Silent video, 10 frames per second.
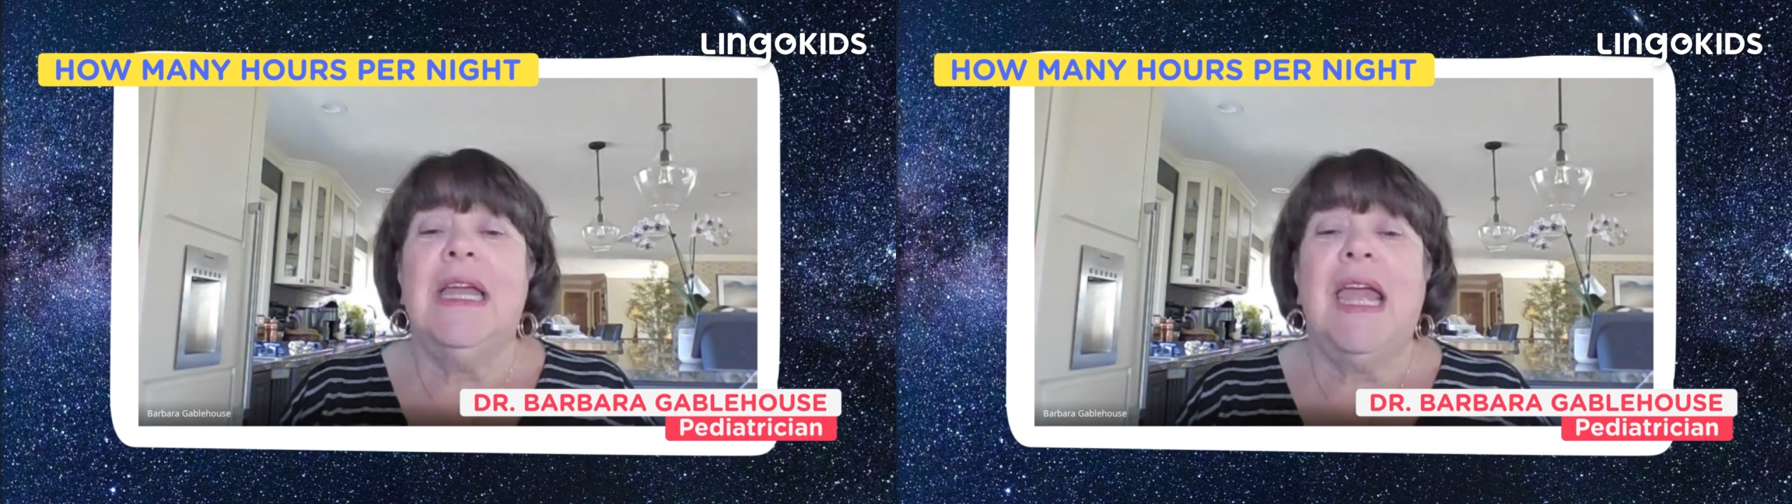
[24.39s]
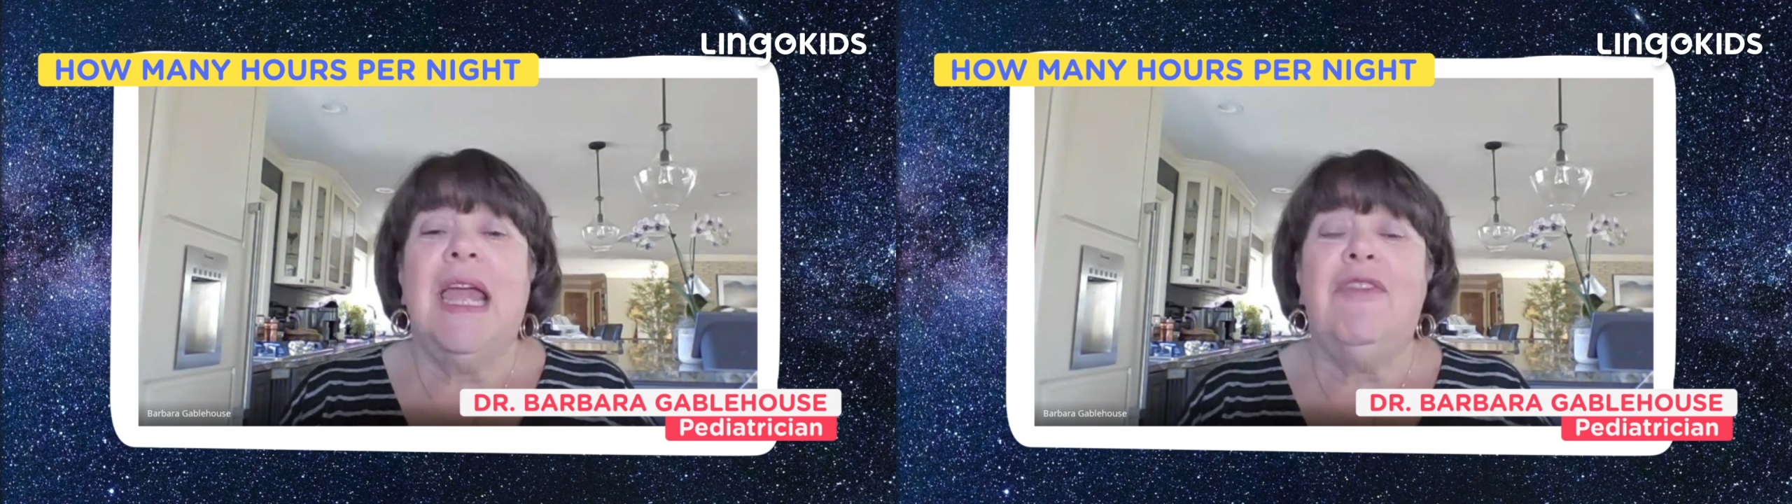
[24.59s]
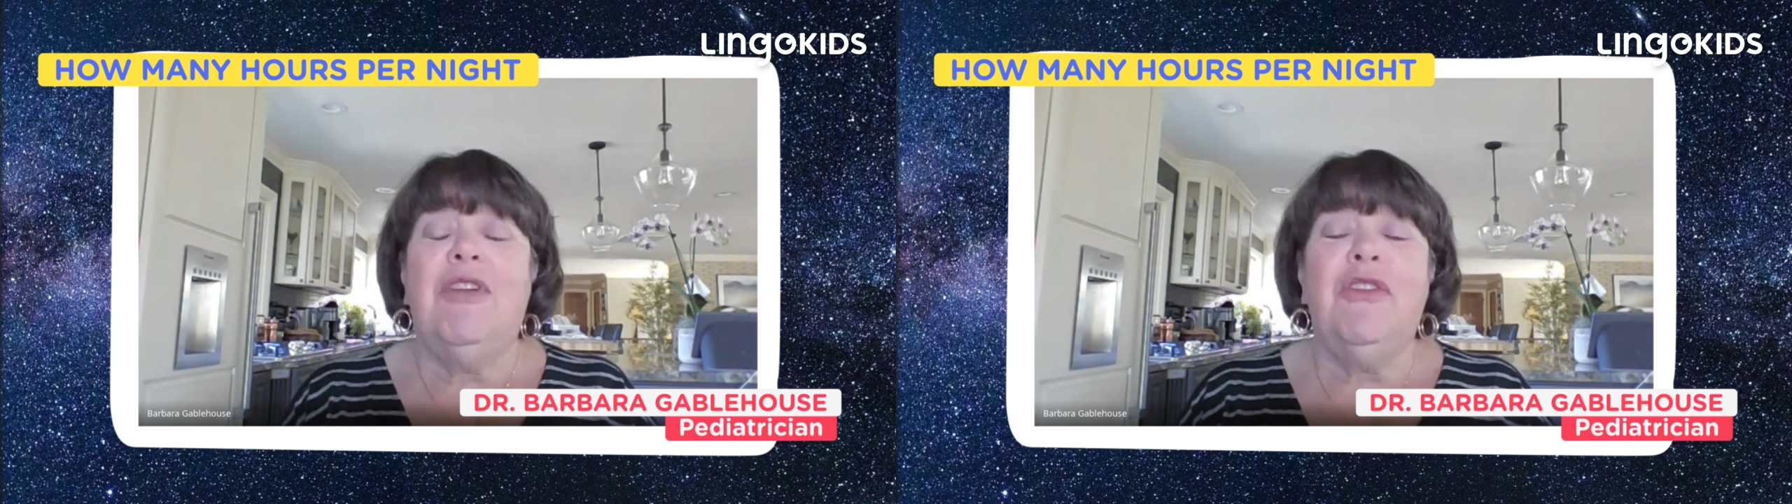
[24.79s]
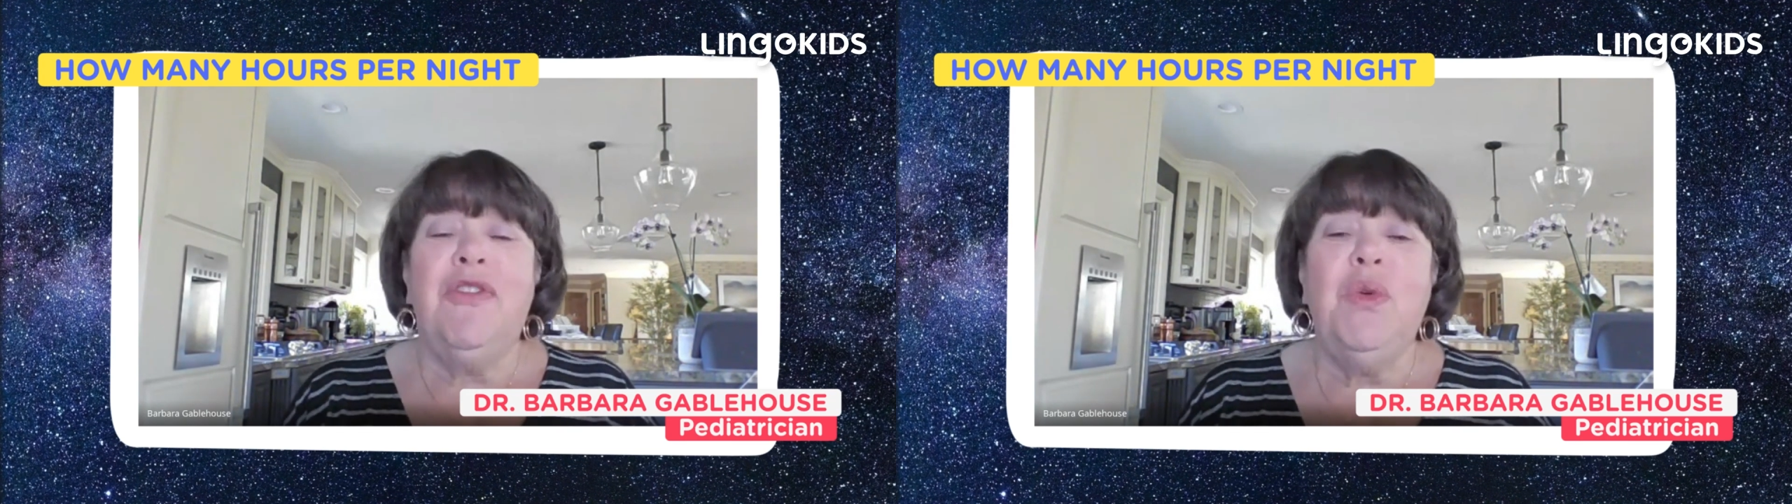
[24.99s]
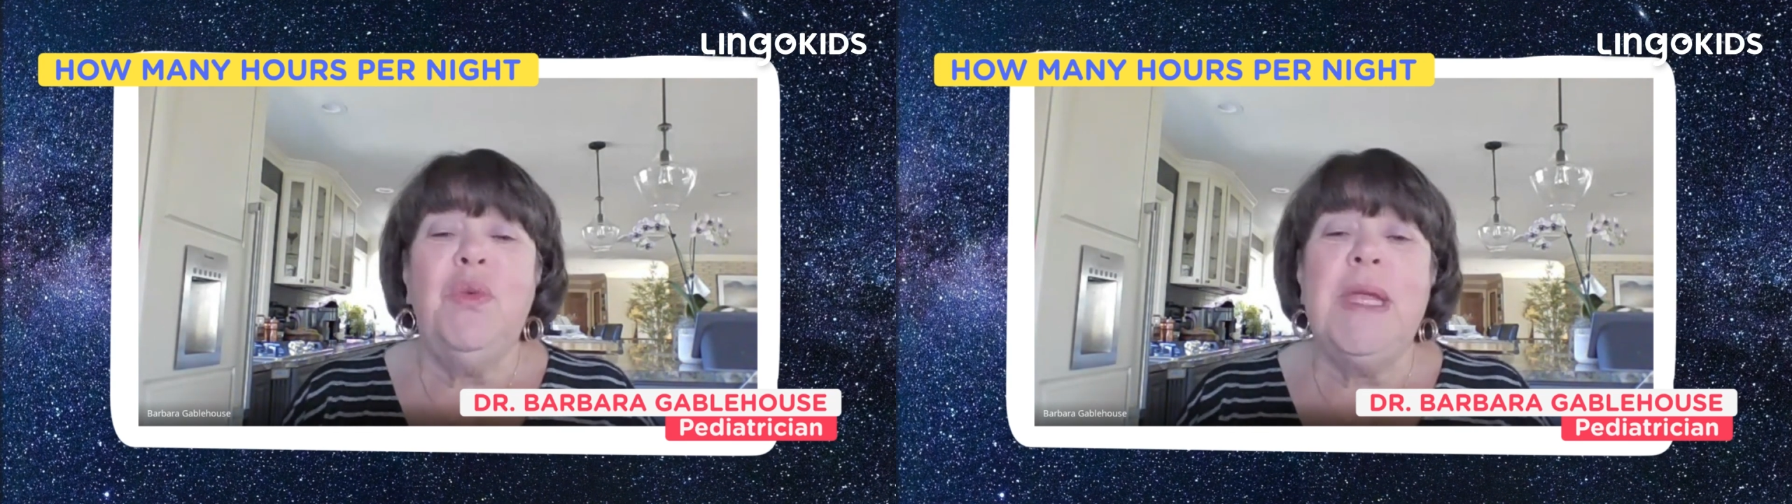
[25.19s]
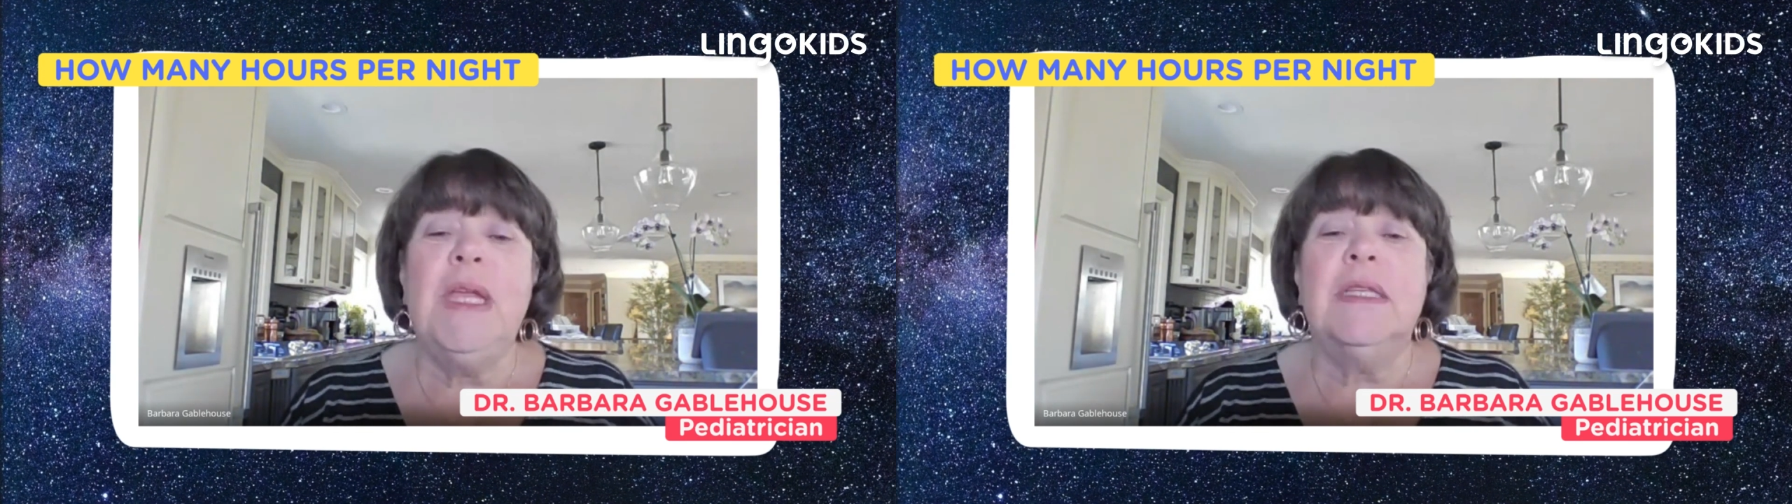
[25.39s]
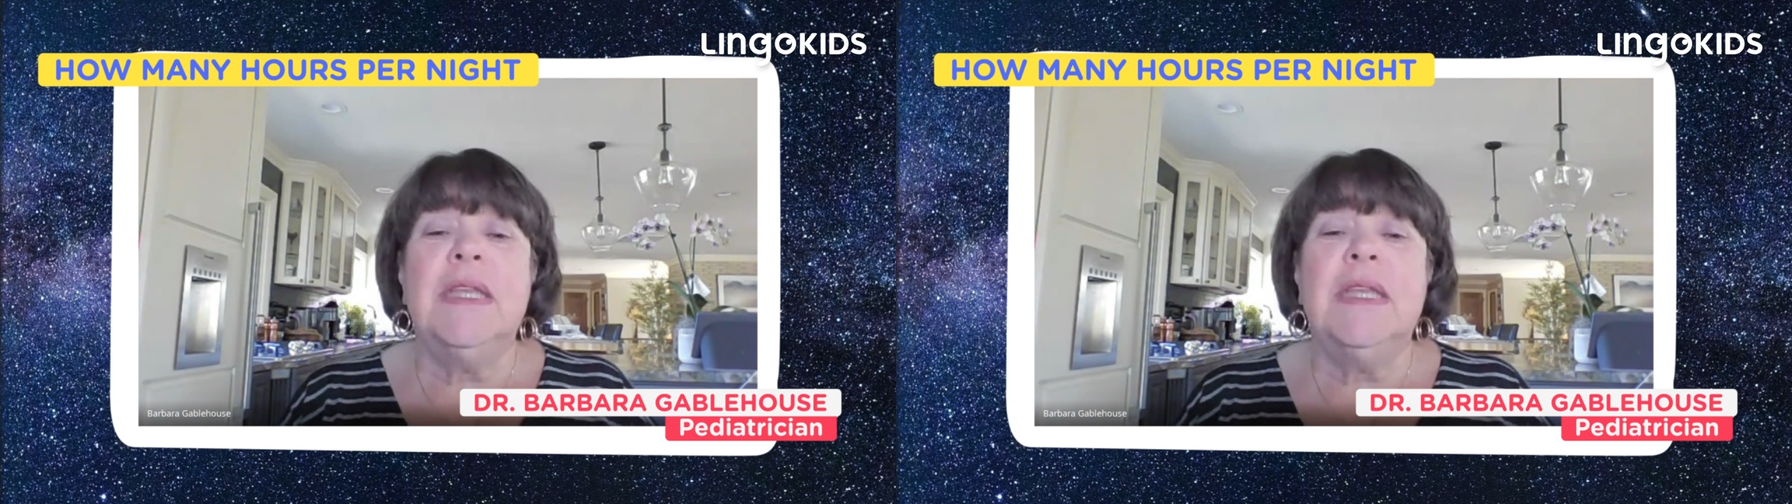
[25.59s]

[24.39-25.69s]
After a few weeks,